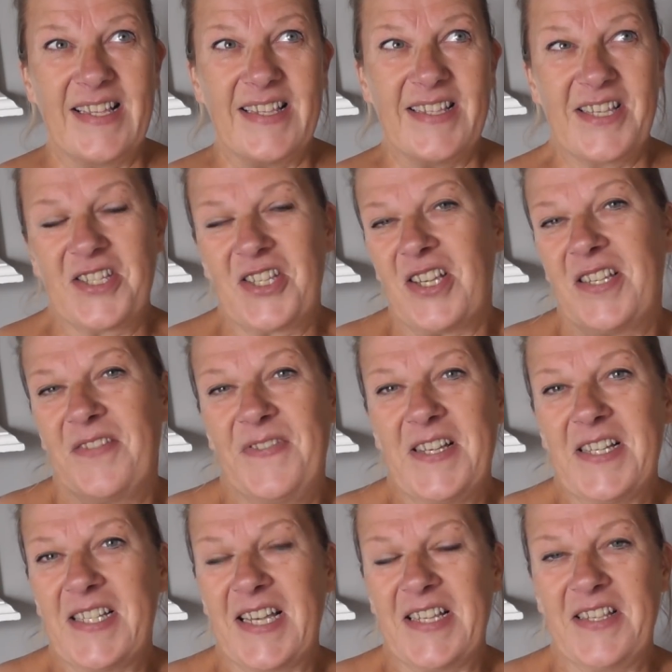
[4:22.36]
it just
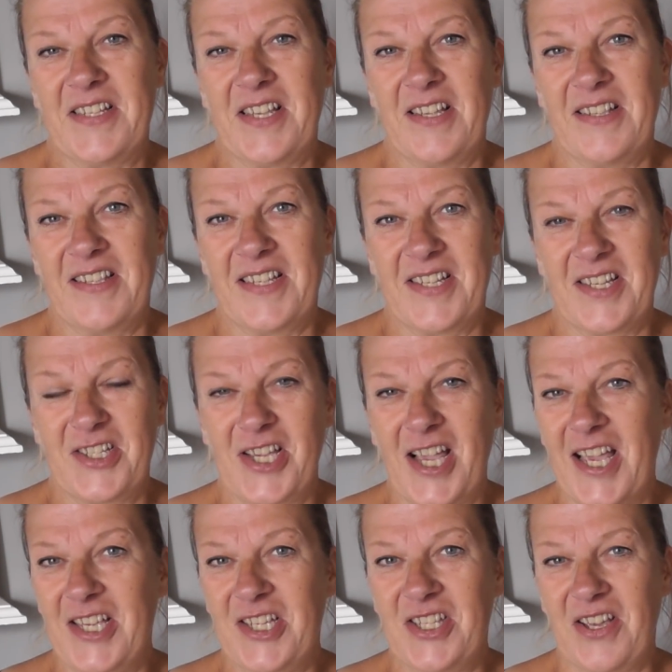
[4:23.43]
feels like there's a
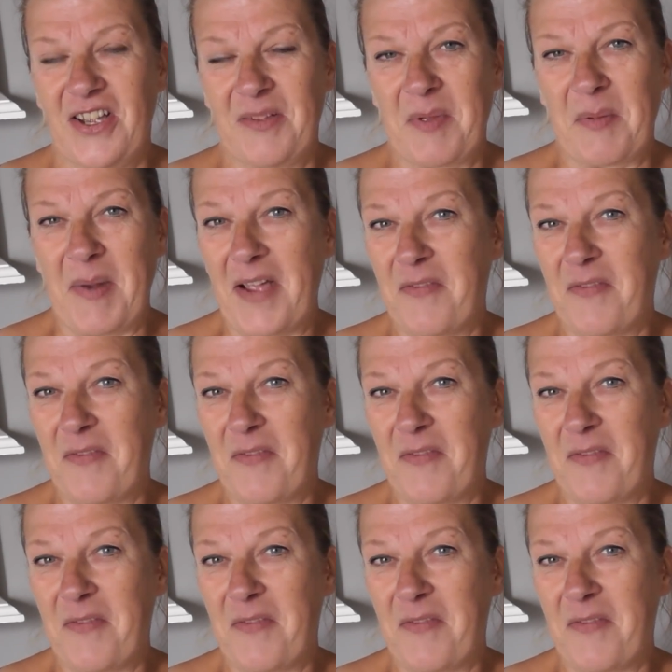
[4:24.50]
change there in them.